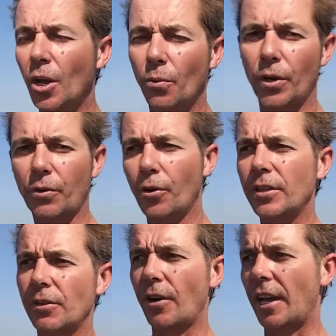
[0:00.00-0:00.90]
We're
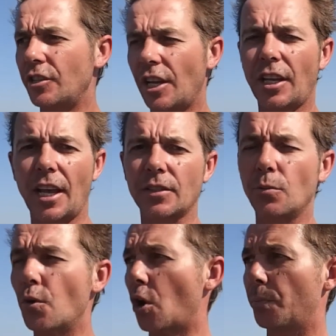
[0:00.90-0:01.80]
cruising around checking out
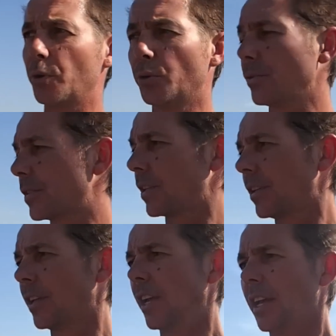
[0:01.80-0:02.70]
some rock pools,
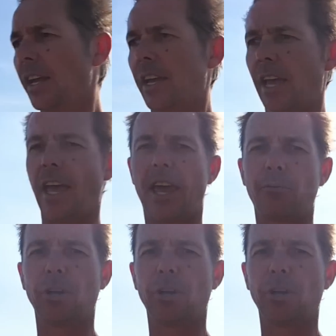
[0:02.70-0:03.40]
and we're